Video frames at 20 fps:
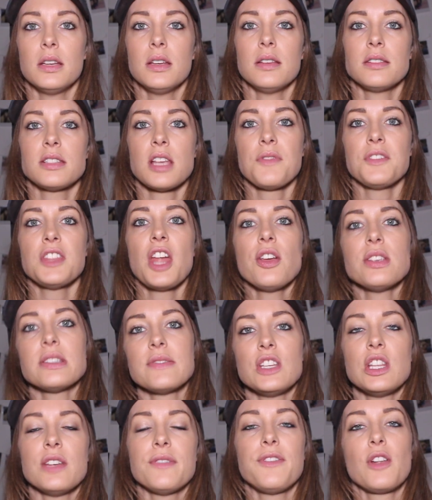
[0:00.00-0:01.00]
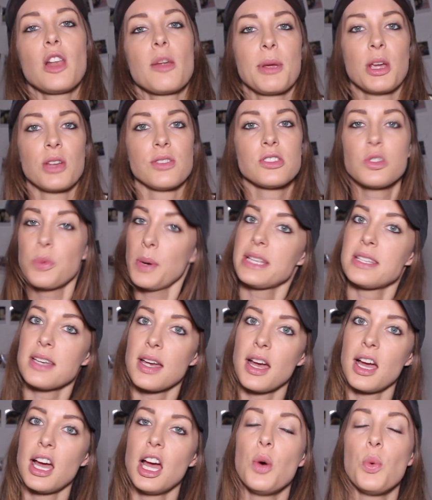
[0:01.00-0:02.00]
So for those of you that follow me on
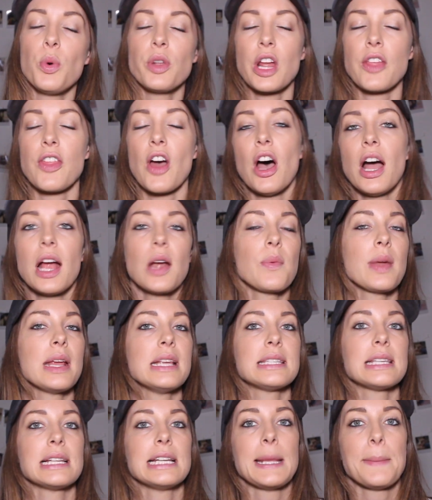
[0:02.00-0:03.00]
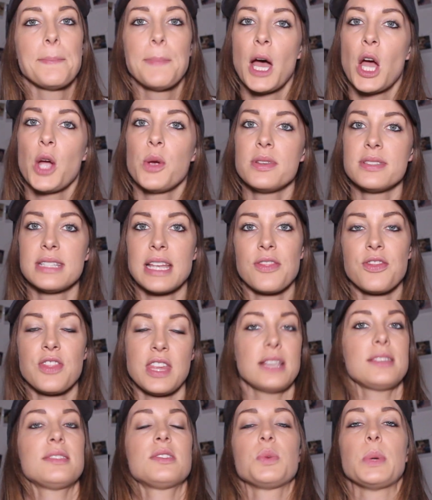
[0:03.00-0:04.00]
Twitter, will know that I recently posted
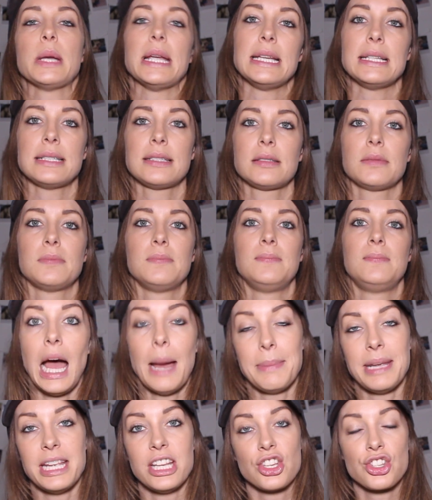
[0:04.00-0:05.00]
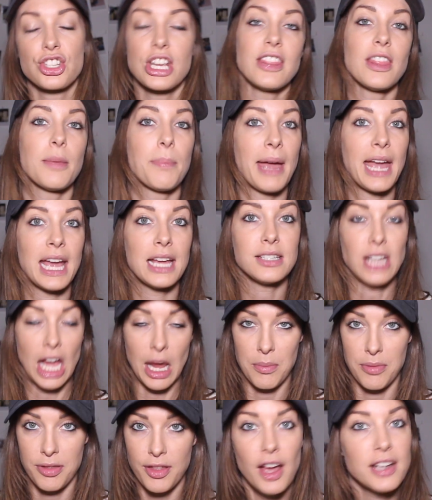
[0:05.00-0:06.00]
this tweet. I mean, shit the bed,
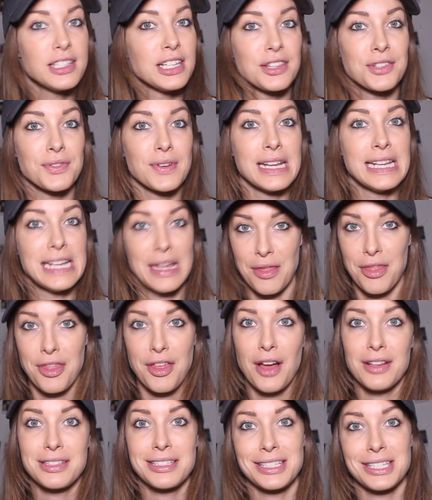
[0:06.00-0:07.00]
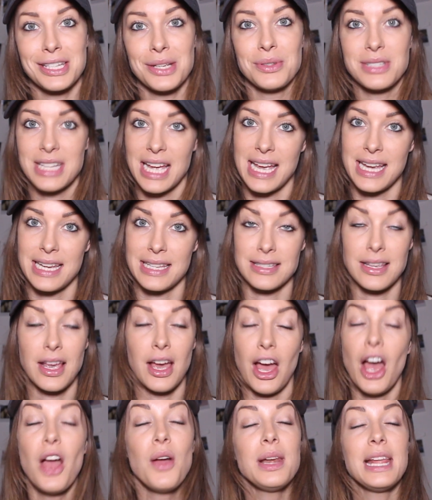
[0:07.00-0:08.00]
I'm 33 in 32 days.
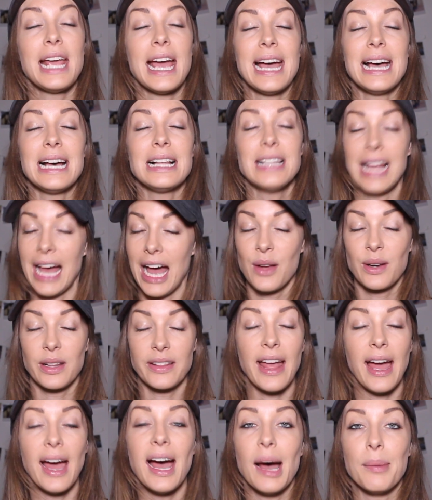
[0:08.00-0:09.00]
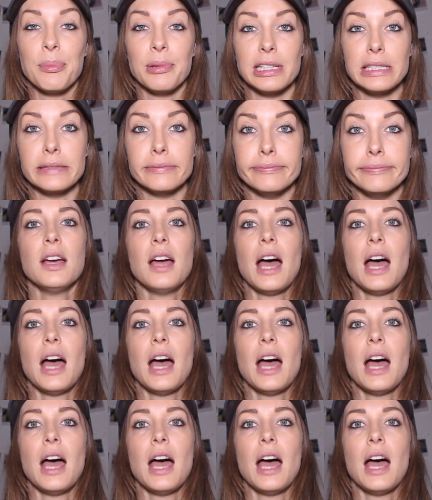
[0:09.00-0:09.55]
Holy hell, how did that happen?